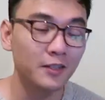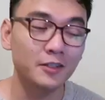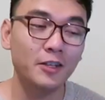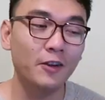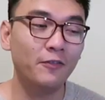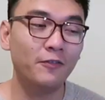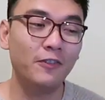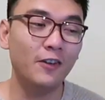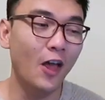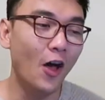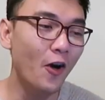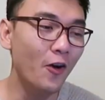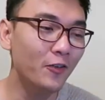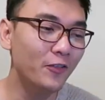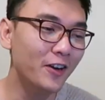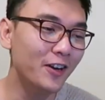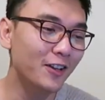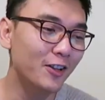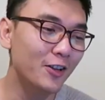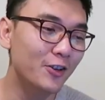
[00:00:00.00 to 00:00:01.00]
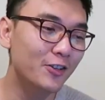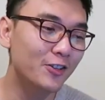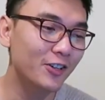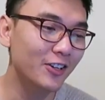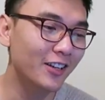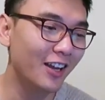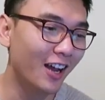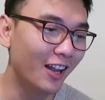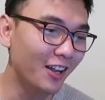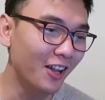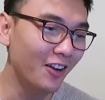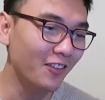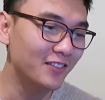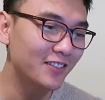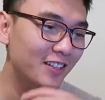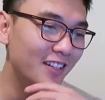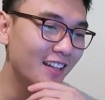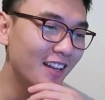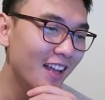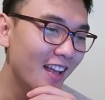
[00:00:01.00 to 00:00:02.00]
The flow really good, I
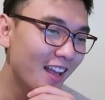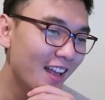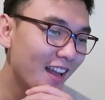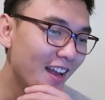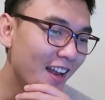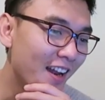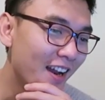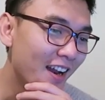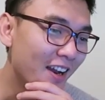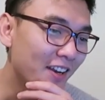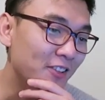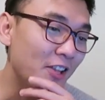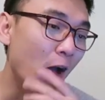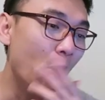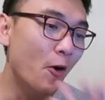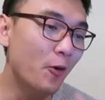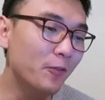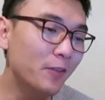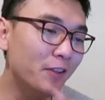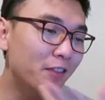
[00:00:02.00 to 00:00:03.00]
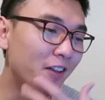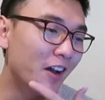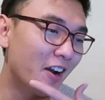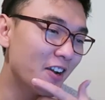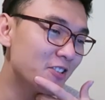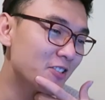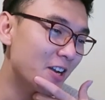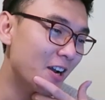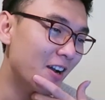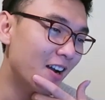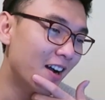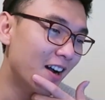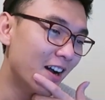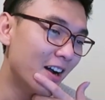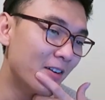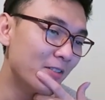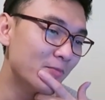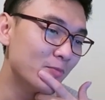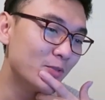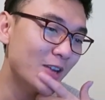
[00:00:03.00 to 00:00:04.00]
loved it. The oversized ja
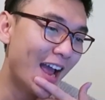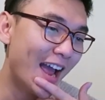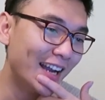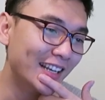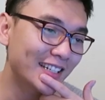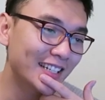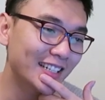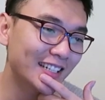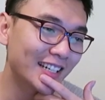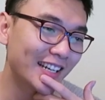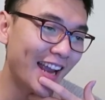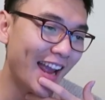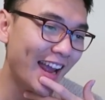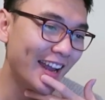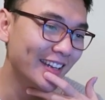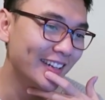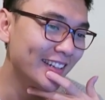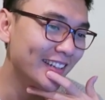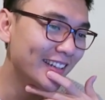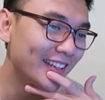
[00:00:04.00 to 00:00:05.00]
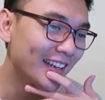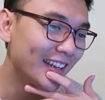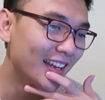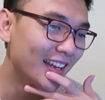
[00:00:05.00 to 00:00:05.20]
um, jacket again.